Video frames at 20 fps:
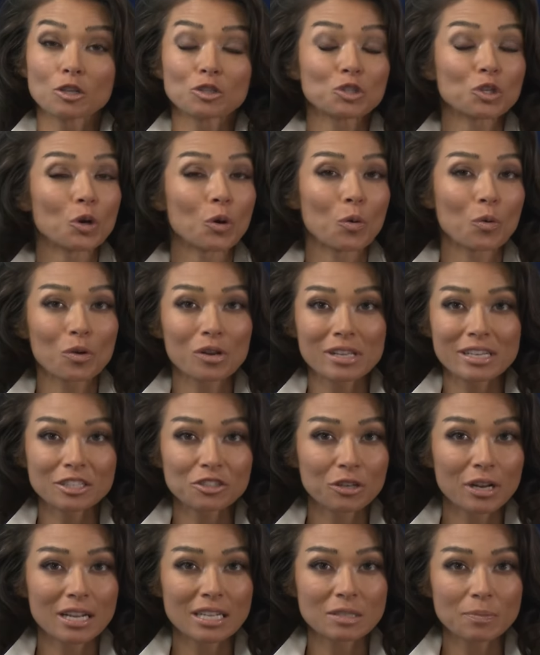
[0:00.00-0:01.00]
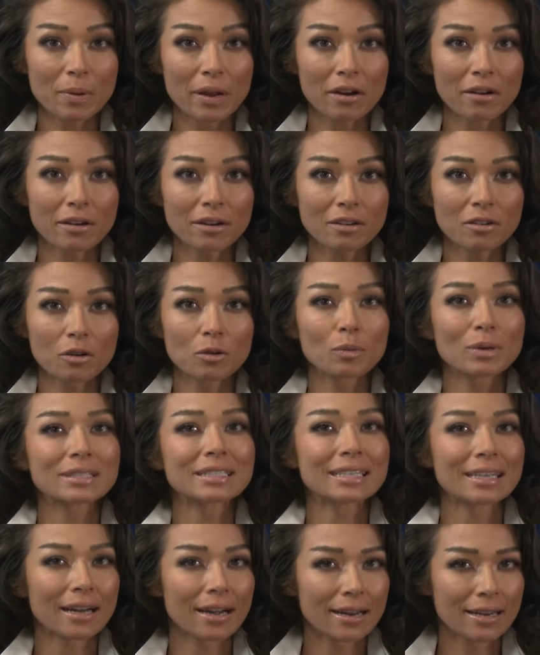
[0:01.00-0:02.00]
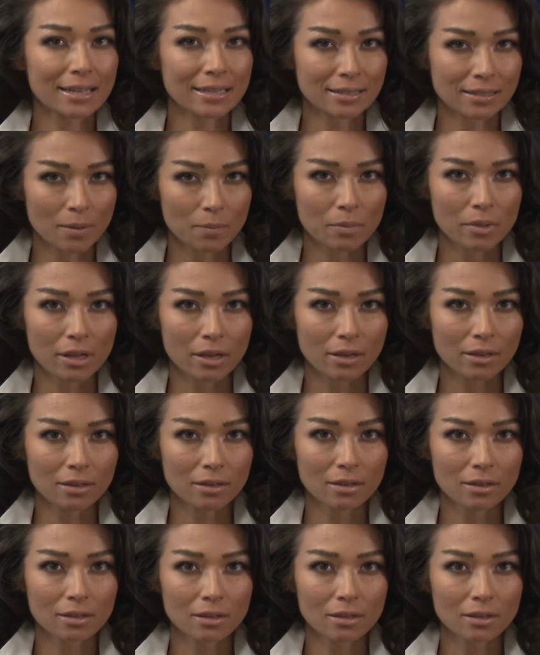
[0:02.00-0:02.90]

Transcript: totally transparent or was he hiding something?